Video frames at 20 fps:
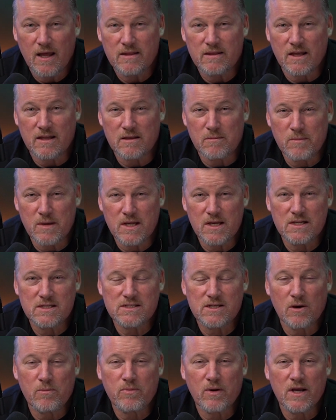that the median
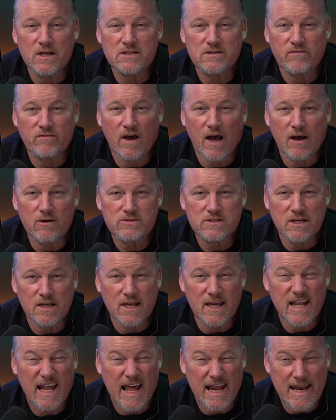sale price of a house in
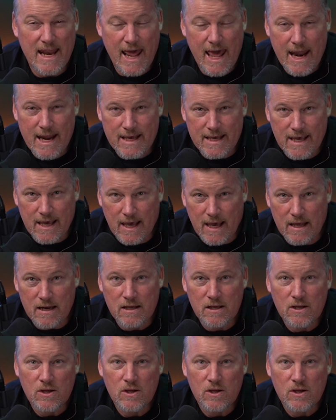Connecticut